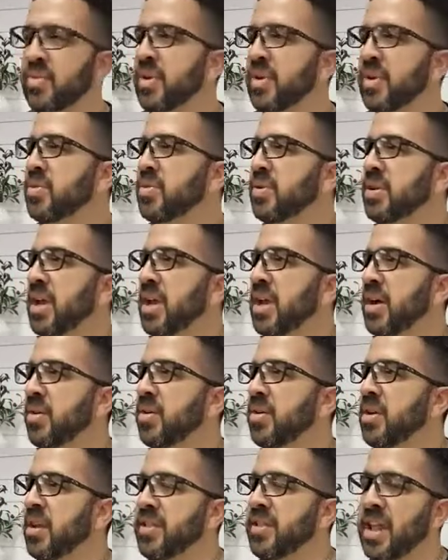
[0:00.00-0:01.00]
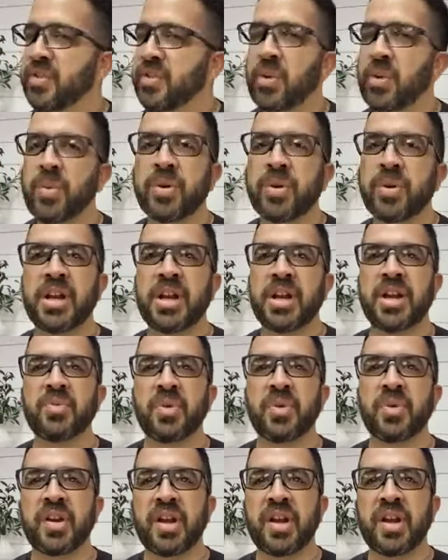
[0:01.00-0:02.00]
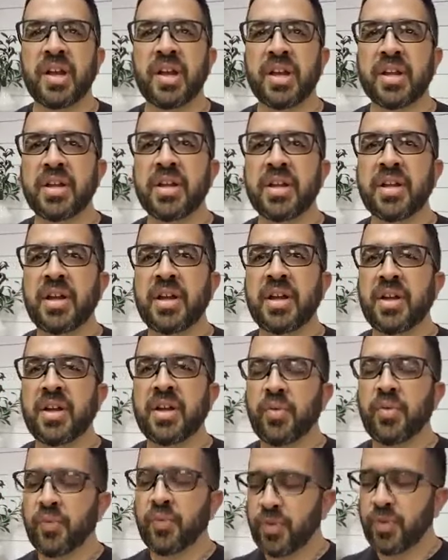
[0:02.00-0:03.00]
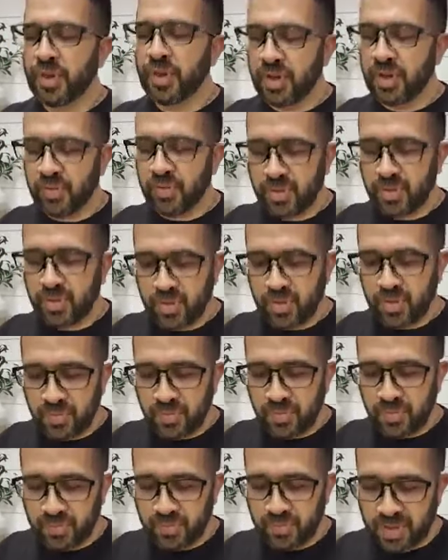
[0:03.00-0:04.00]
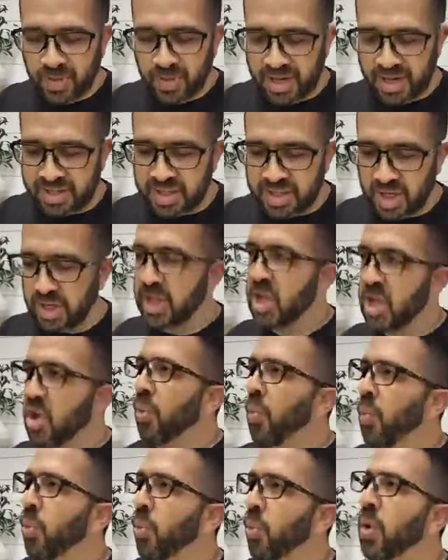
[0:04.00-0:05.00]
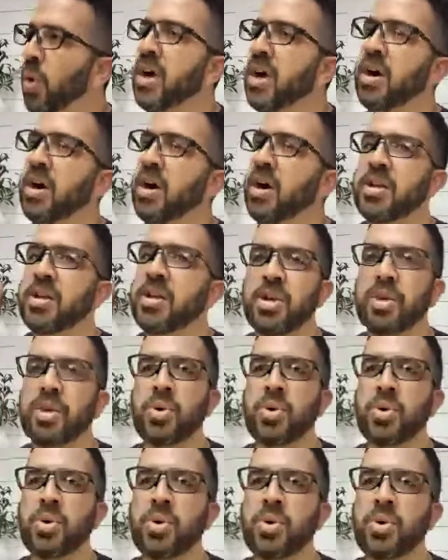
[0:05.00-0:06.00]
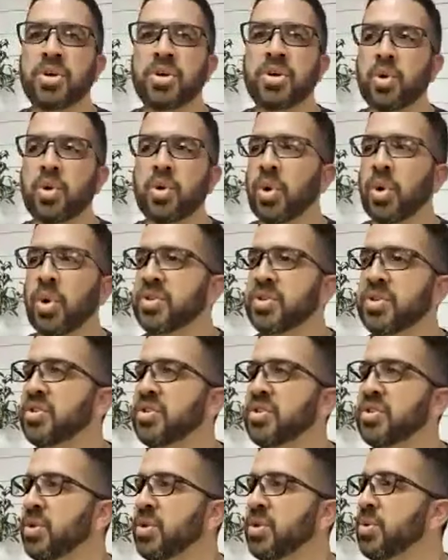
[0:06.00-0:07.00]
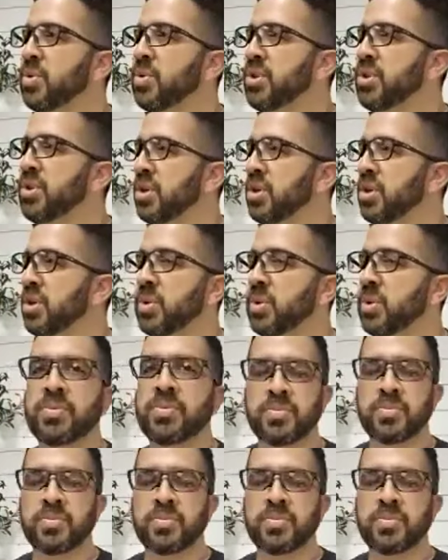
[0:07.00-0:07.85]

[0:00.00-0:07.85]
That's what he's doing now. And that's what we're going to end with tonight, for you to reflect on. What are you going to do?